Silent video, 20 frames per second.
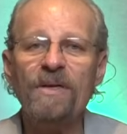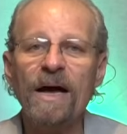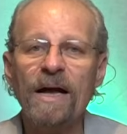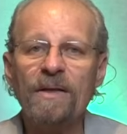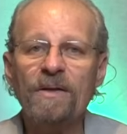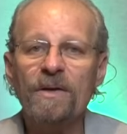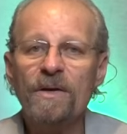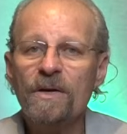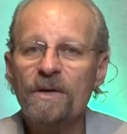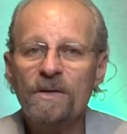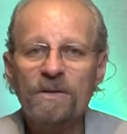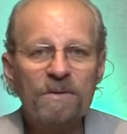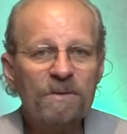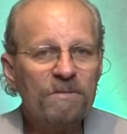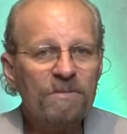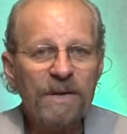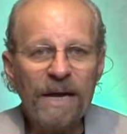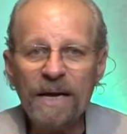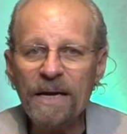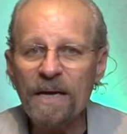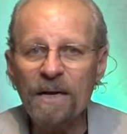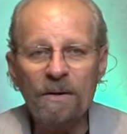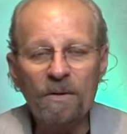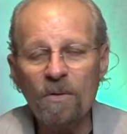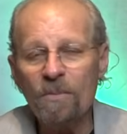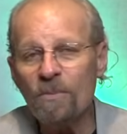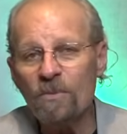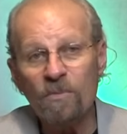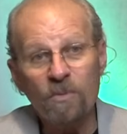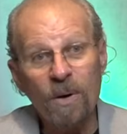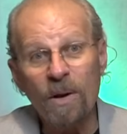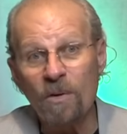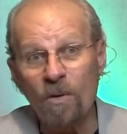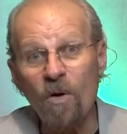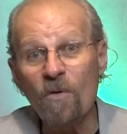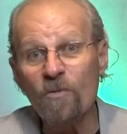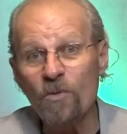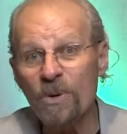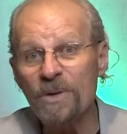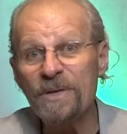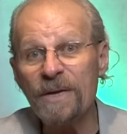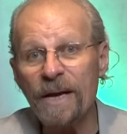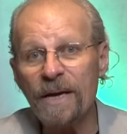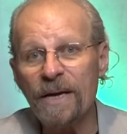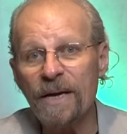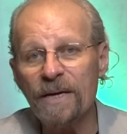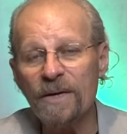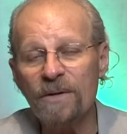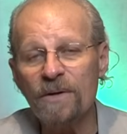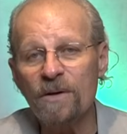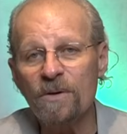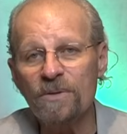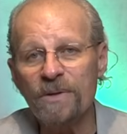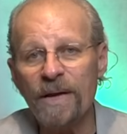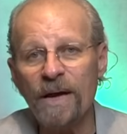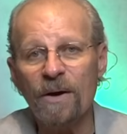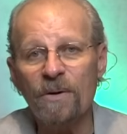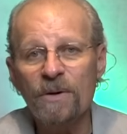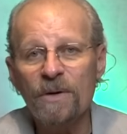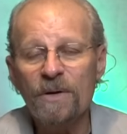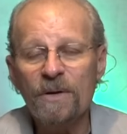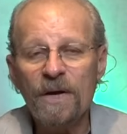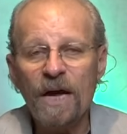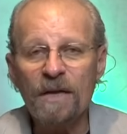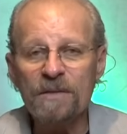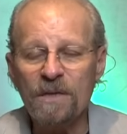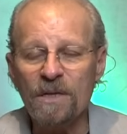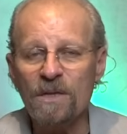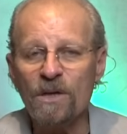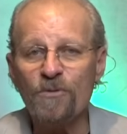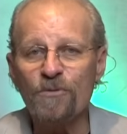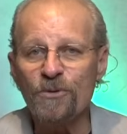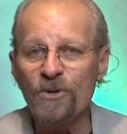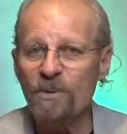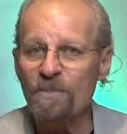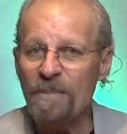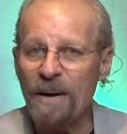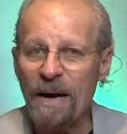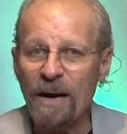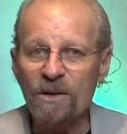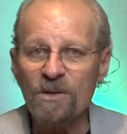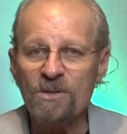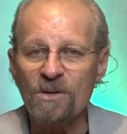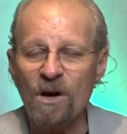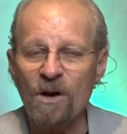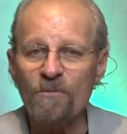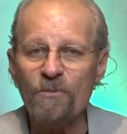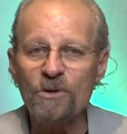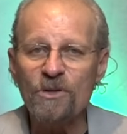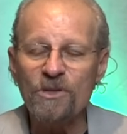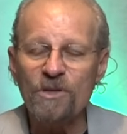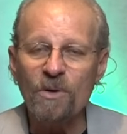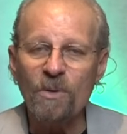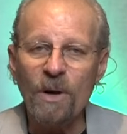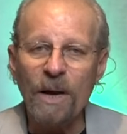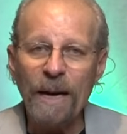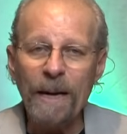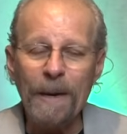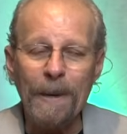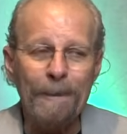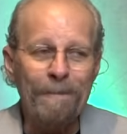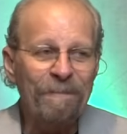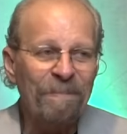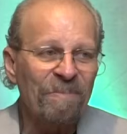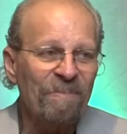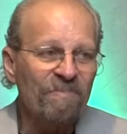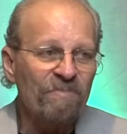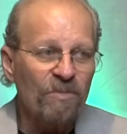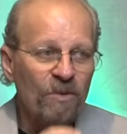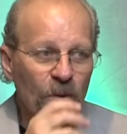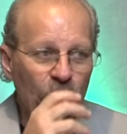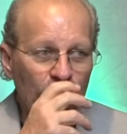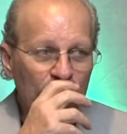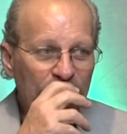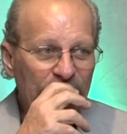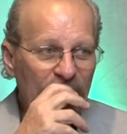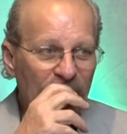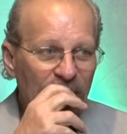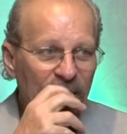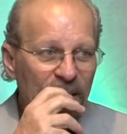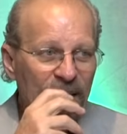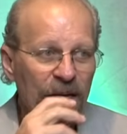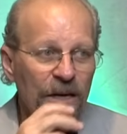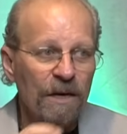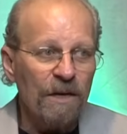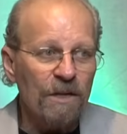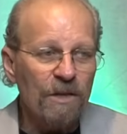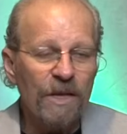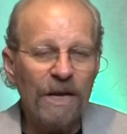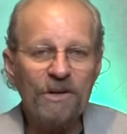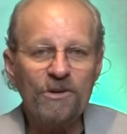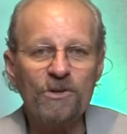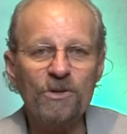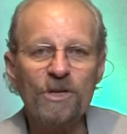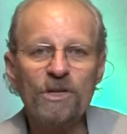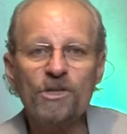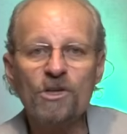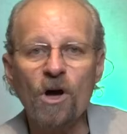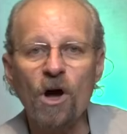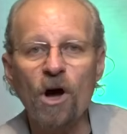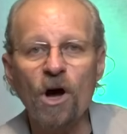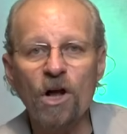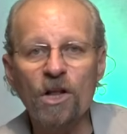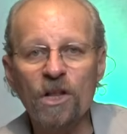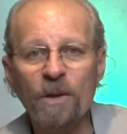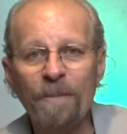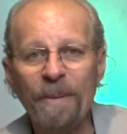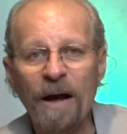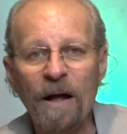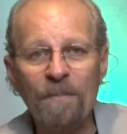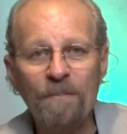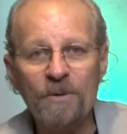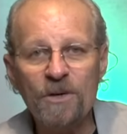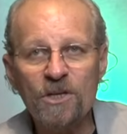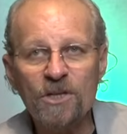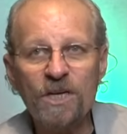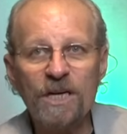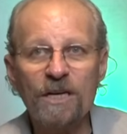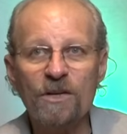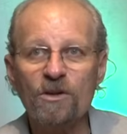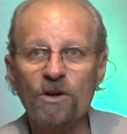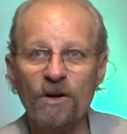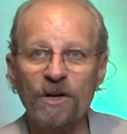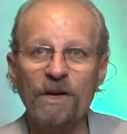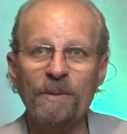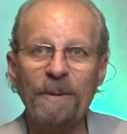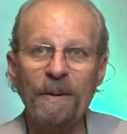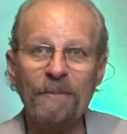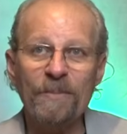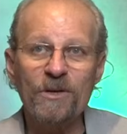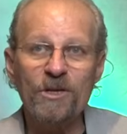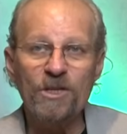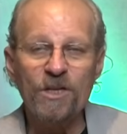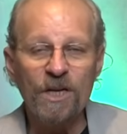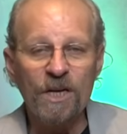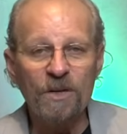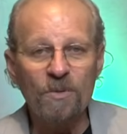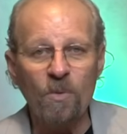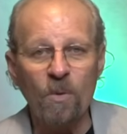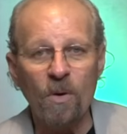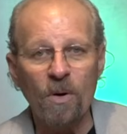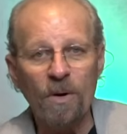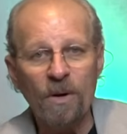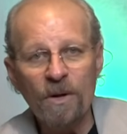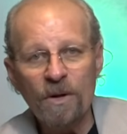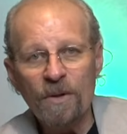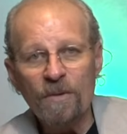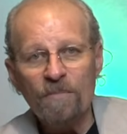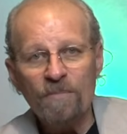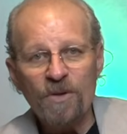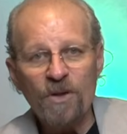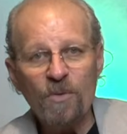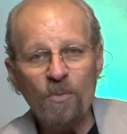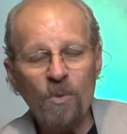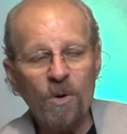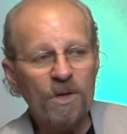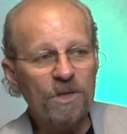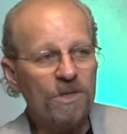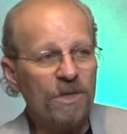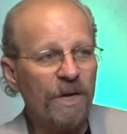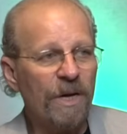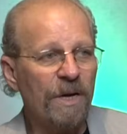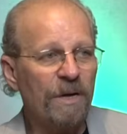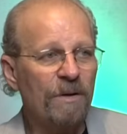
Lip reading: that over a decade ago now at the Nephilim Mounds Conference in Ohio. When Gary lectured, it's all about Basid, talking about Basid War. It was